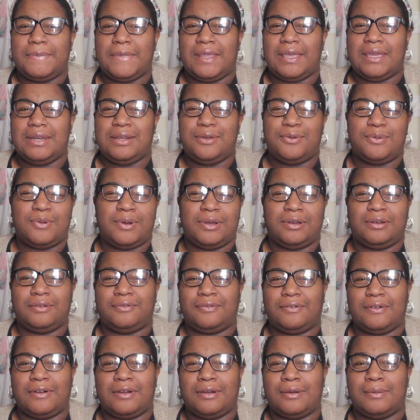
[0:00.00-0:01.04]
anywhere
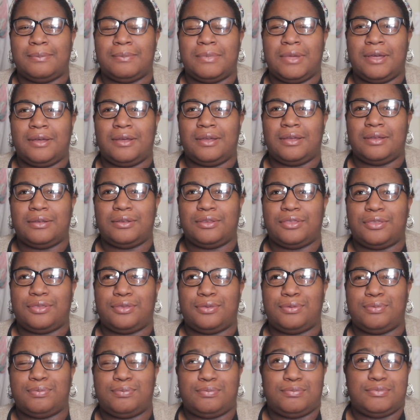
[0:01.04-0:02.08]
from
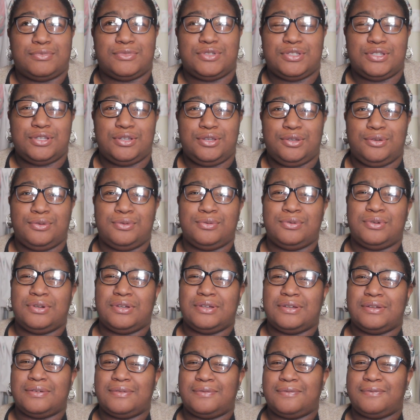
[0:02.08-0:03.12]
2
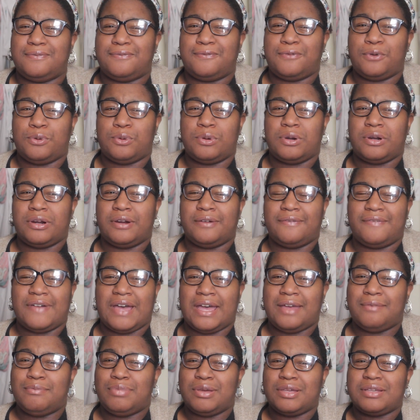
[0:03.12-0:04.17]
to 4 or
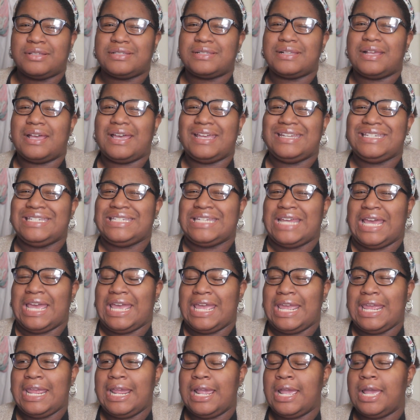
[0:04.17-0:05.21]
5 books a
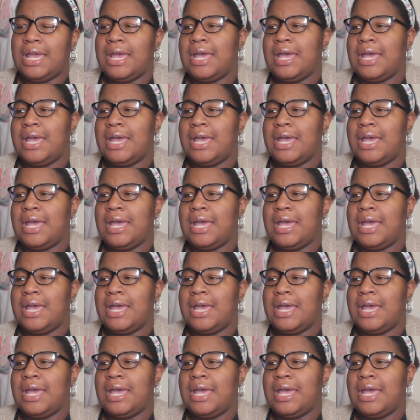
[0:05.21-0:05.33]
day,